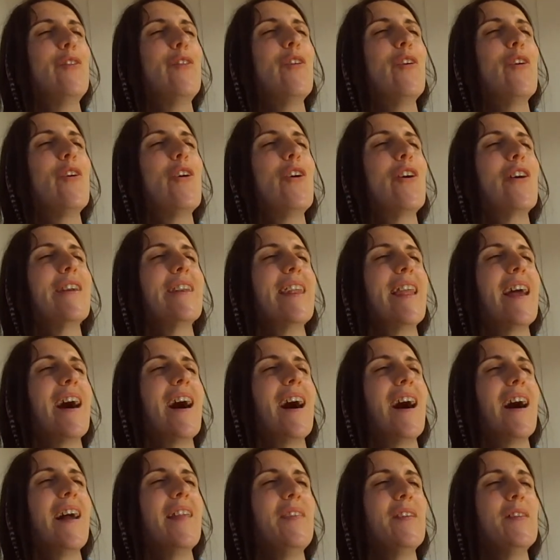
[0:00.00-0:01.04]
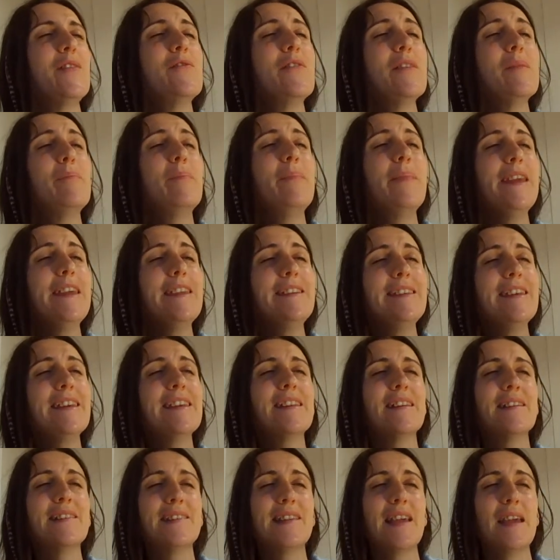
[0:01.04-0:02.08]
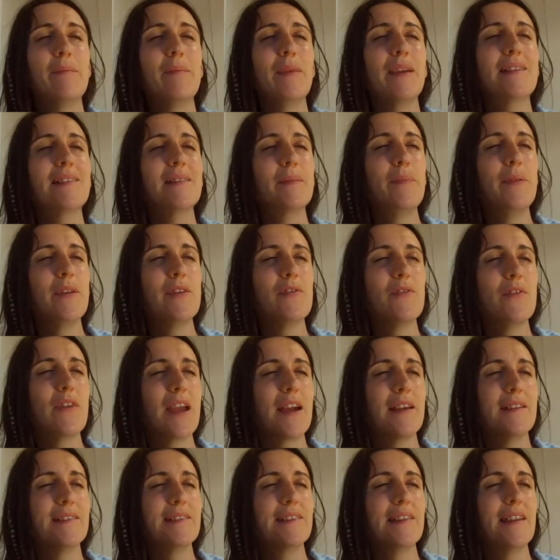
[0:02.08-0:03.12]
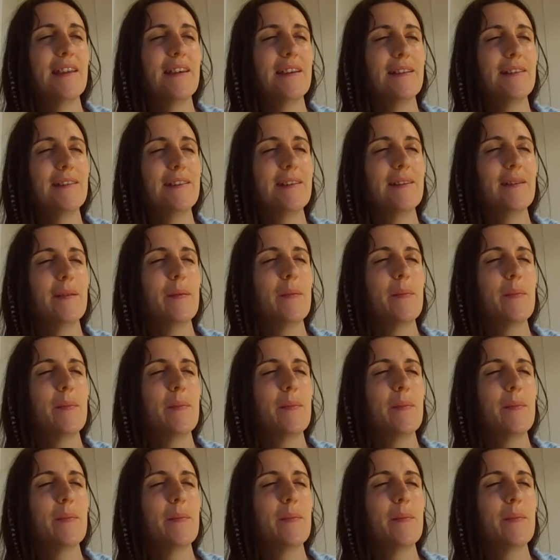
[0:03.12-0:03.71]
for not repeating the same experiences,